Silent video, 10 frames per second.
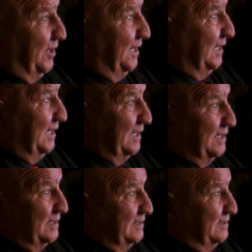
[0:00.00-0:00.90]
by their
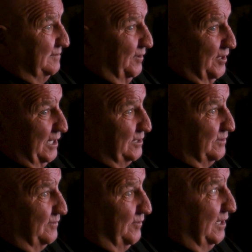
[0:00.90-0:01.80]

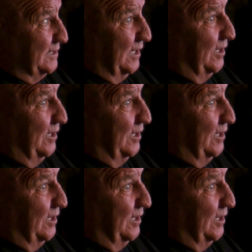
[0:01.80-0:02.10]
financial advisor,